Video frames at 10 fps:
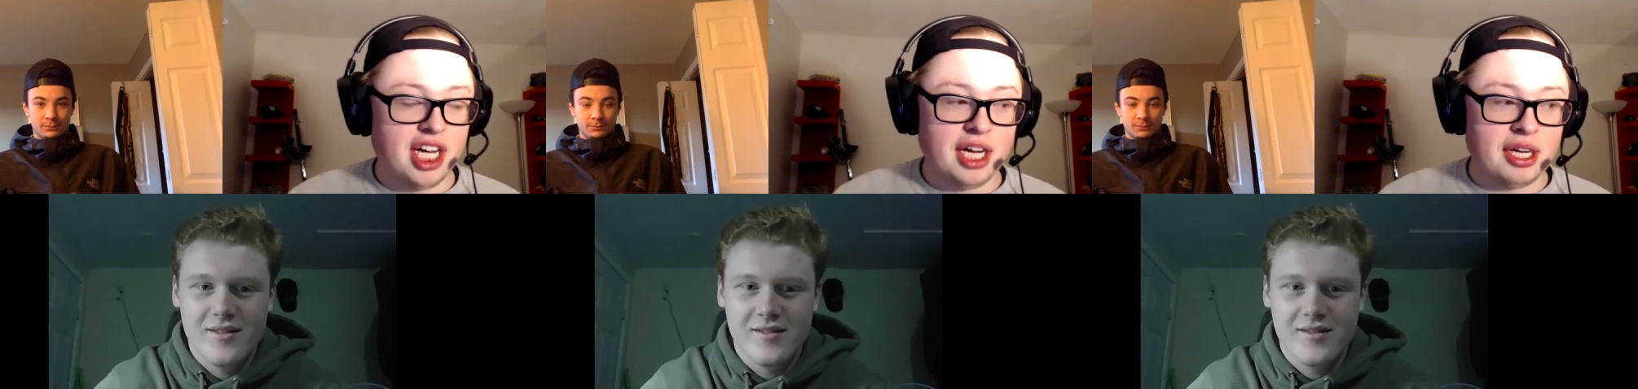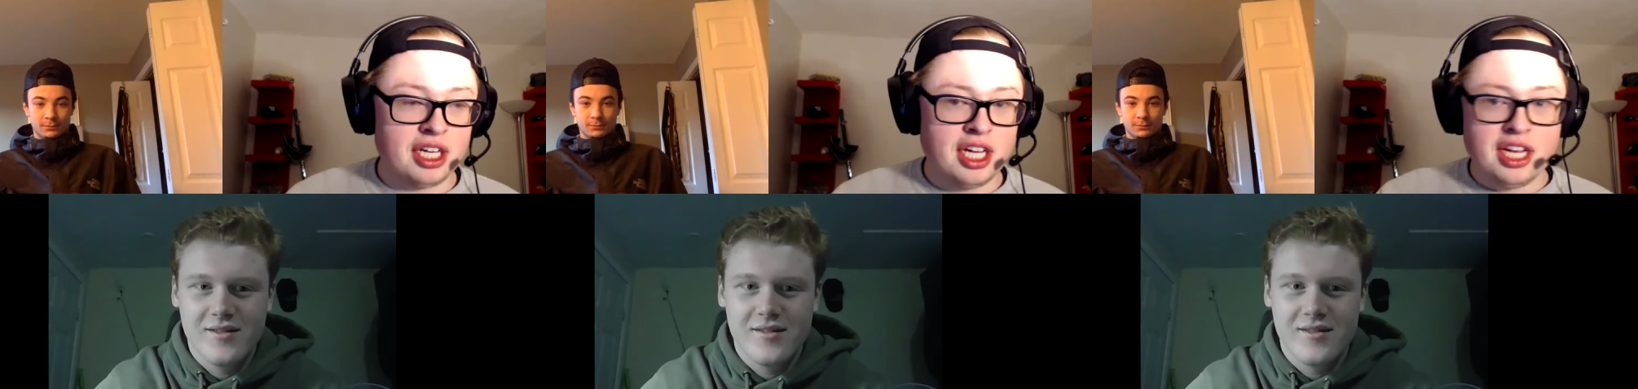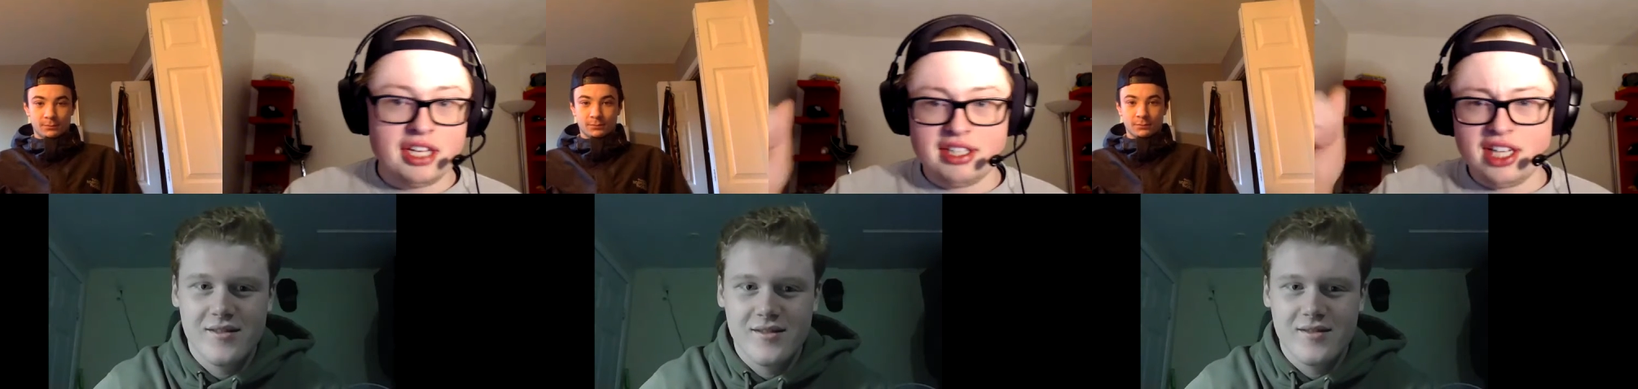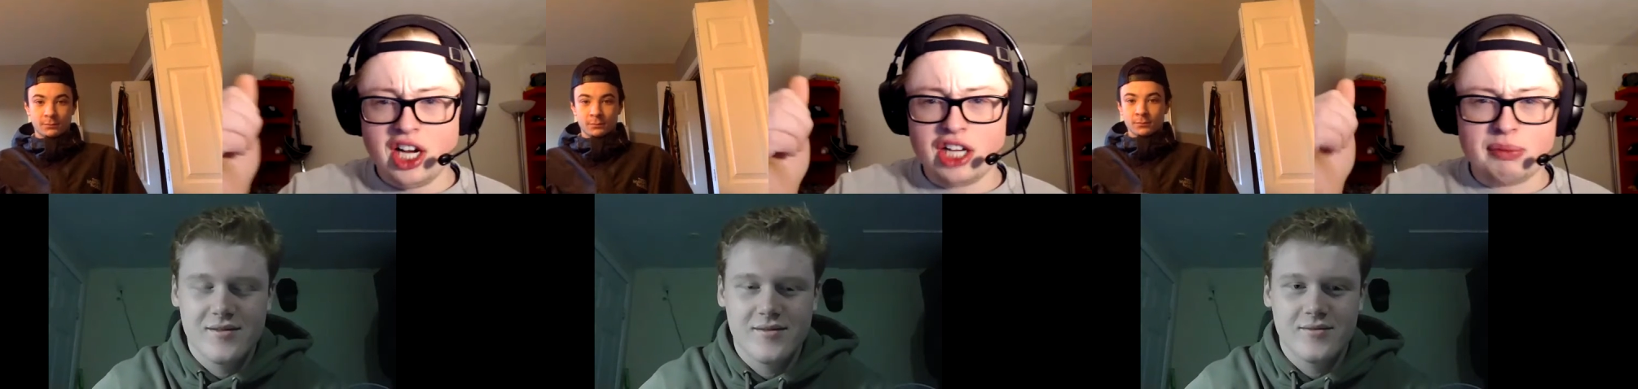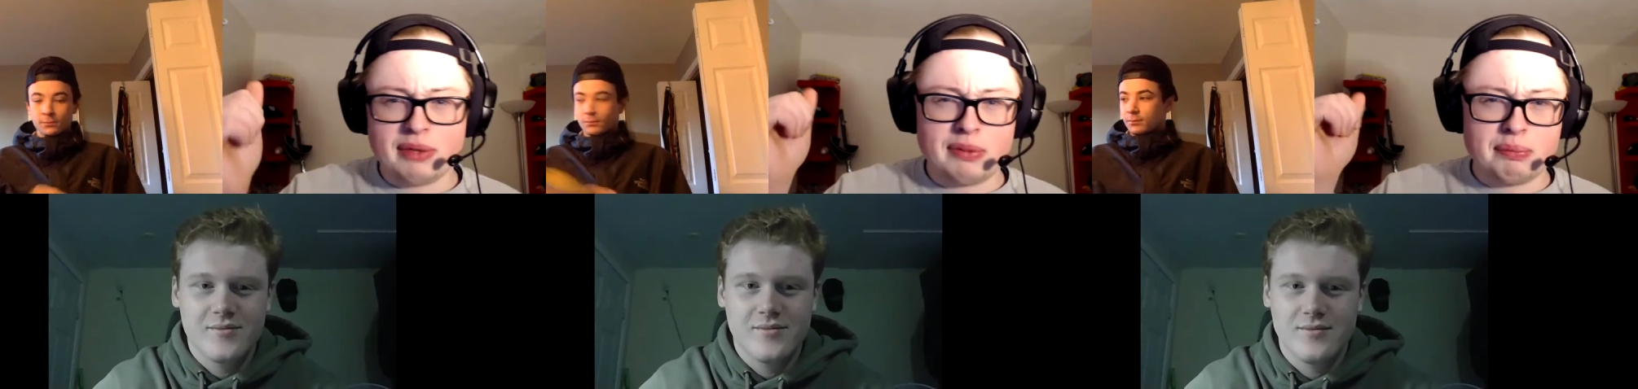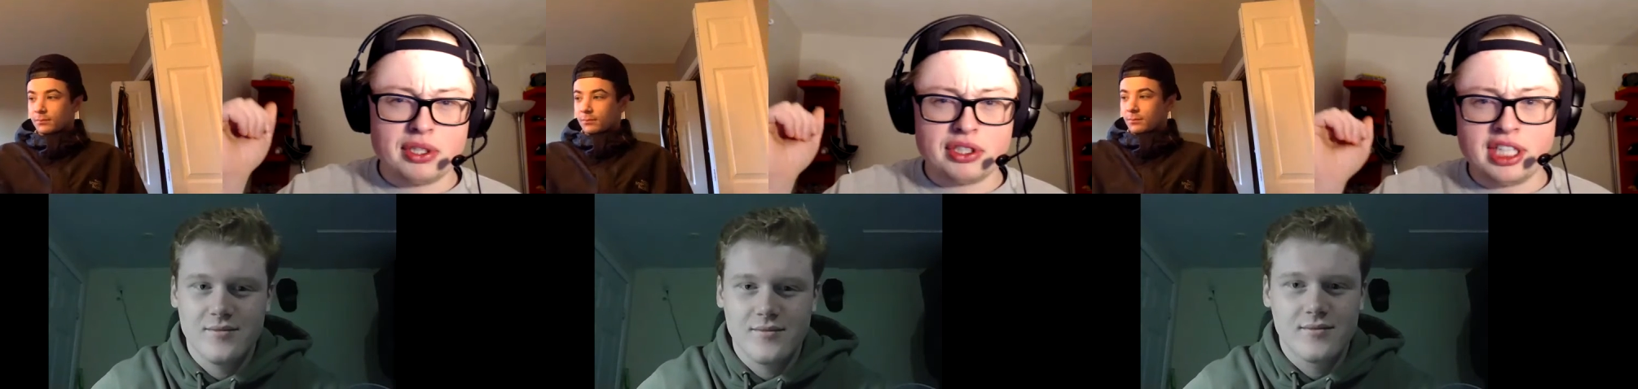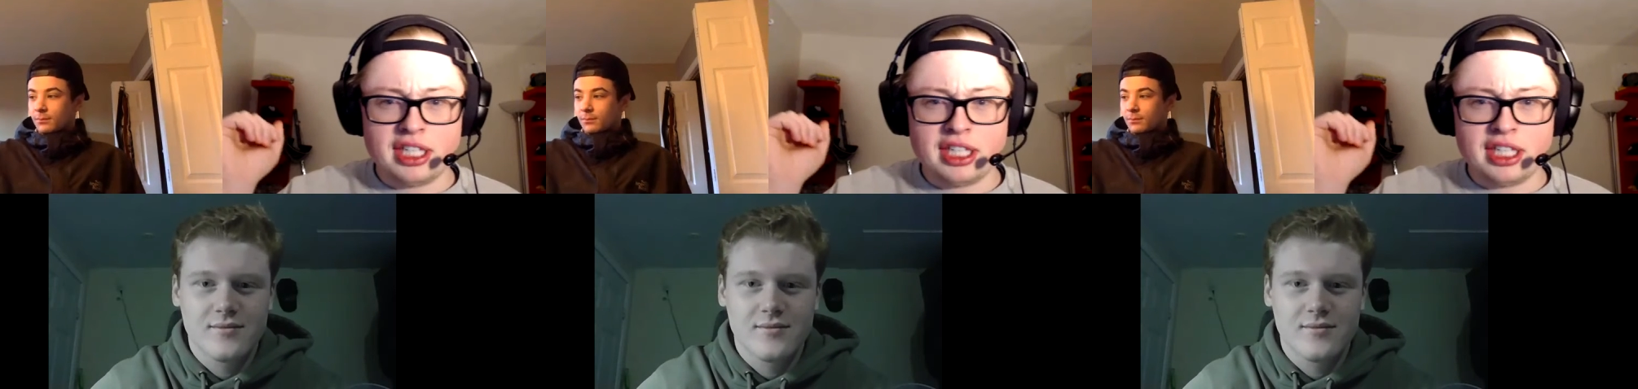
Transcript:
Speaker 1: Uh, Seahawks are my football